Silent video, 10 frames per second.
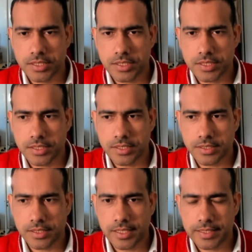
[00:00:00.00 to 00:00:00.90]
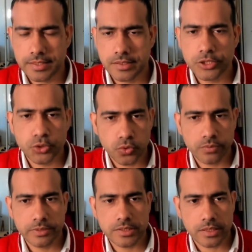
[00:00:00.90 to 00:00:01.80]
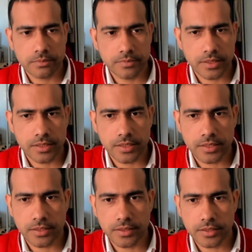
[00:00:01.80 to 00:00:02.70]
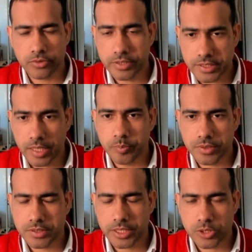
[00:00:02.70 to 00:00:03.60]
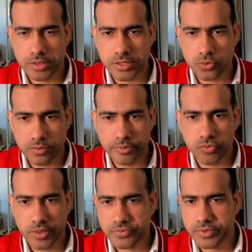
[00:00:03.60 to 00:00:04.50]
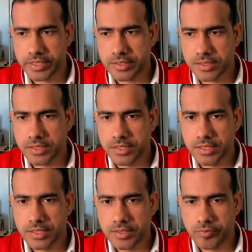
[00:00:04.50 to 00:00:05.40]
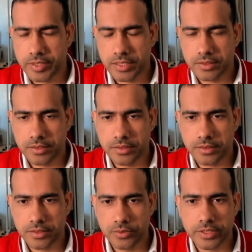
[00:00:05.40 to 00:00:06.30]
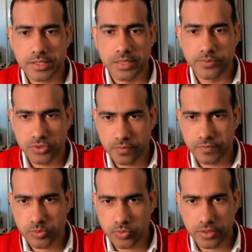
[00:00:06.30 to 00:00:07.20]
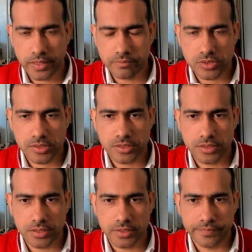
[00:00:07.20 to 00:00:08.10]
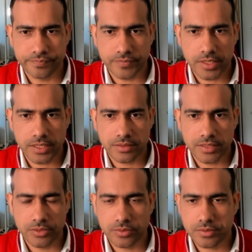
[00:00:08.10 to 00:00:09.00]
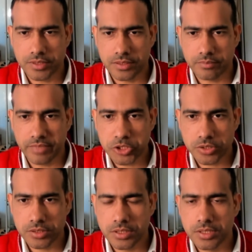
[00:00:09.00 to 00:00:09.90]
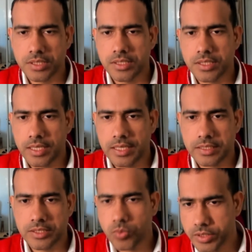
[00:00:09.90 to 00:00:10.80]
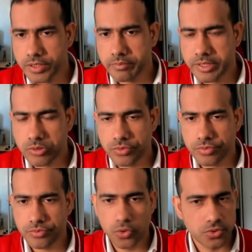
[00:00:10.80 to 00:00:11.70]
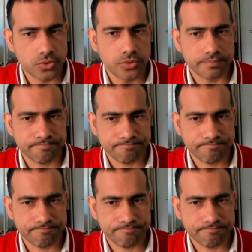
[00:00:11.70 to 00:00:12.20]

And he showed me some examples. Actually, he showed me the websites where the description of these programs are mentioned, and he wanted me to go through